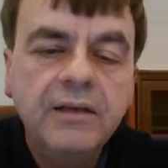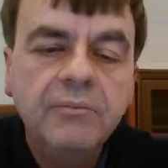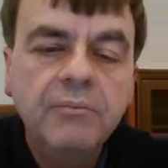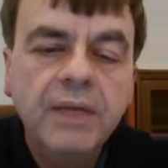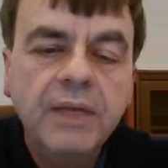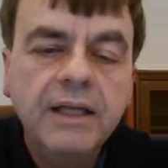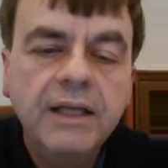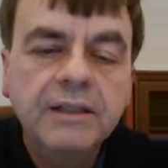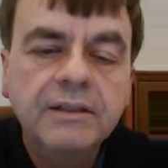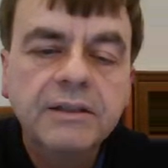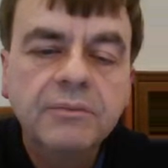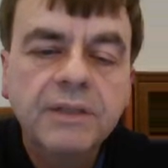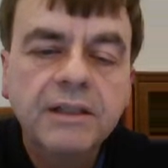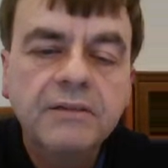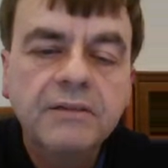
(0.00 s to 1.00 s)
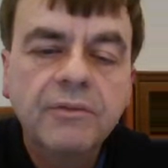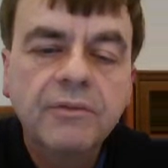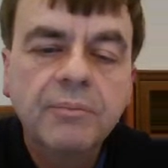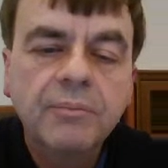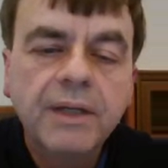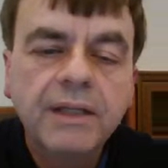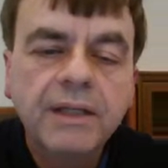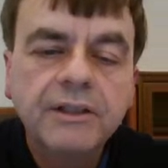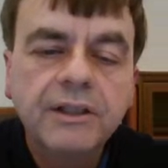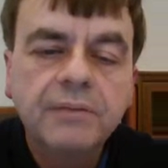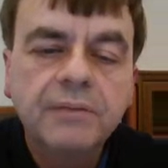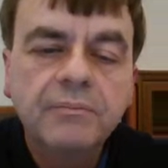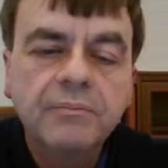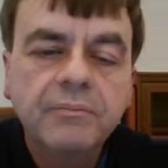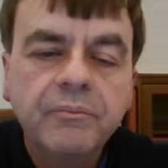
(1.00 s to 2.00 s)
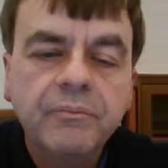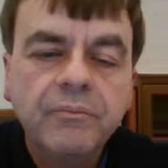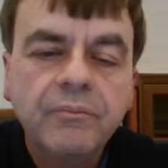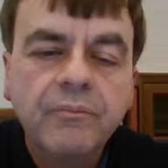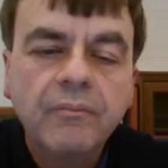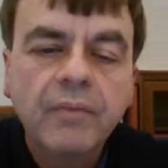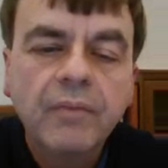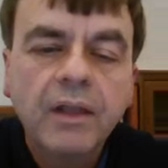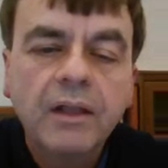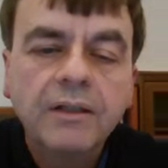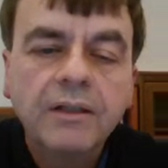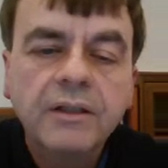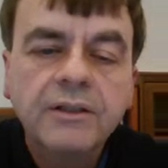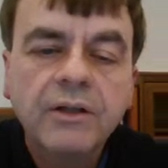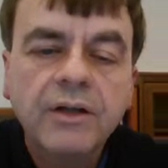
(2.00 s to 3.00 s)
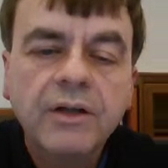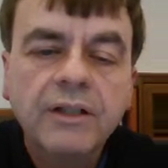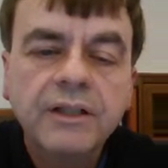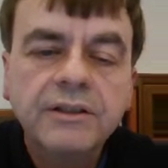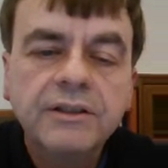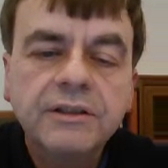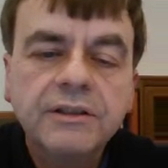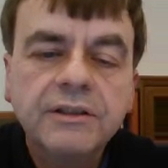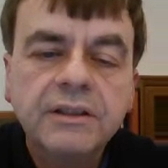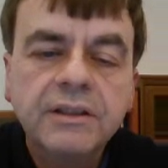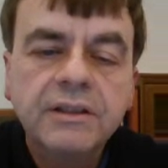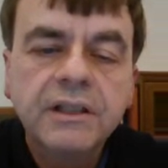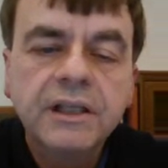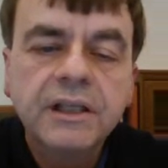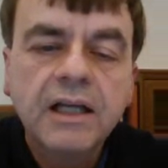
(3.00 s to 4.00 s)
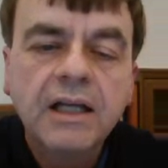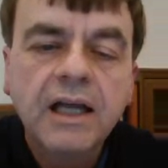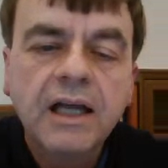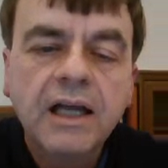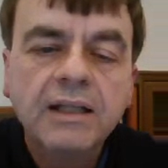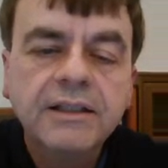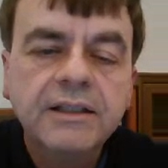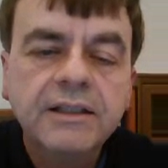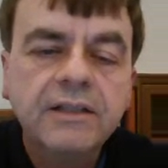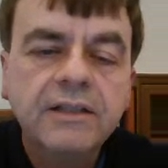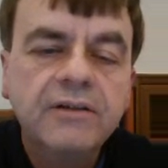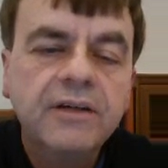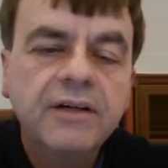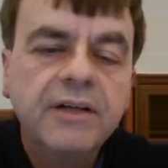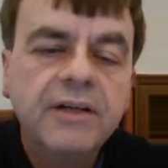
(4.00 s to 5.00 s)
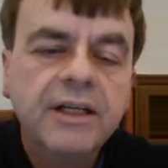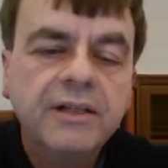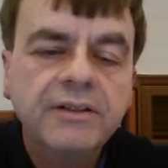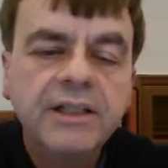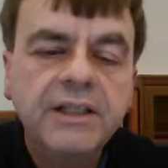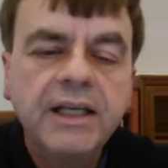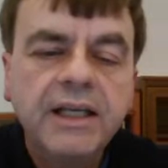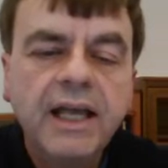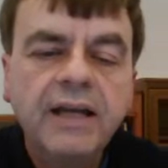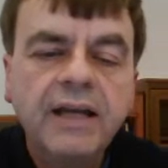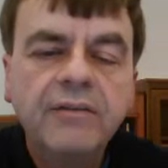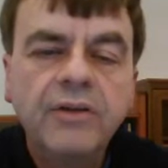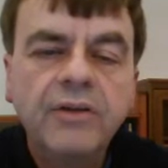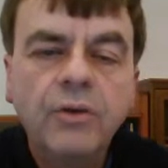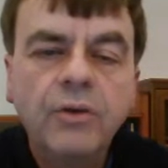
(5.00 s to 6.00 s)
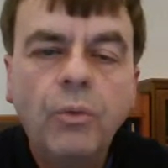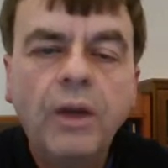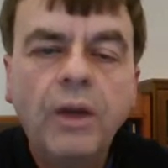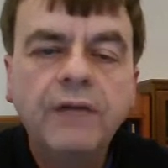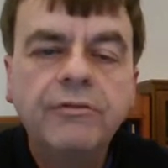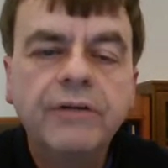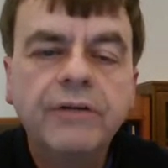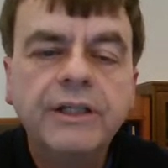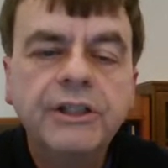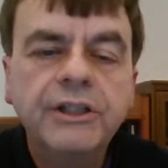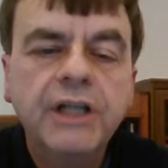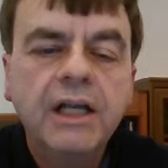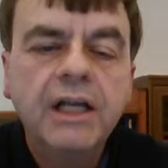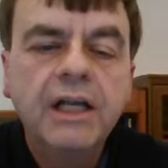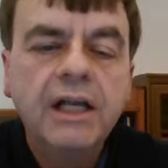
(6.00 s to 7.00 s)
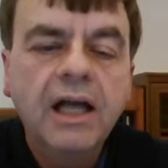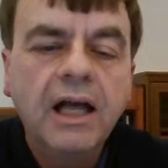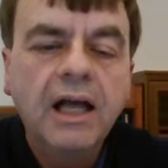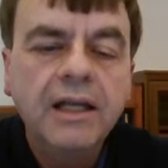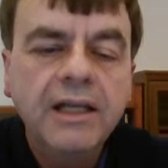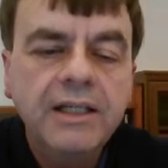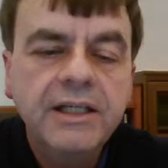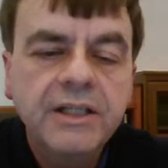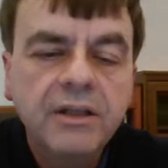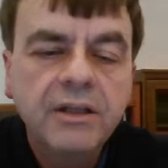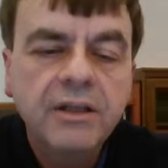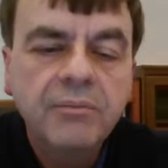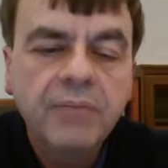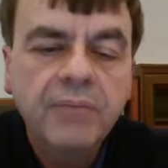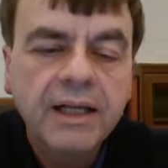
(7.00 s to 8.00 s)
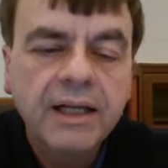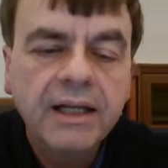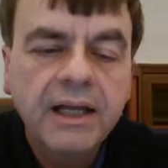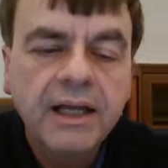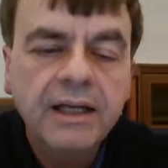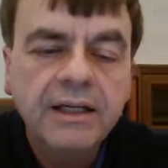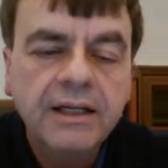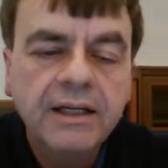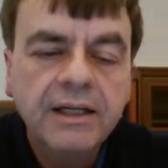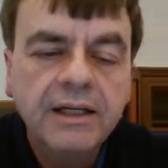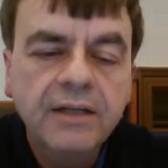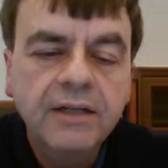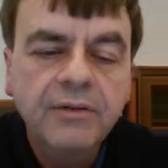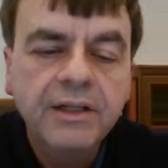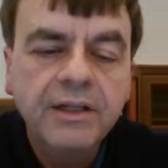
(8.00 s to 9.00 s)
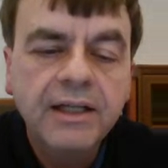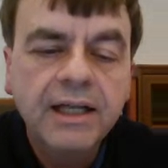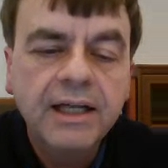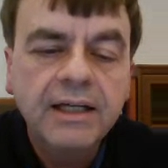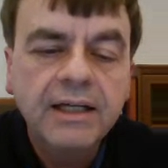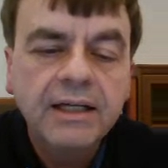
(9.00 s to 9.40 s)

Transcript: main subject of the picture. So I'll just add this in around here. You see again I've got a white fringe I need to come back and deal with that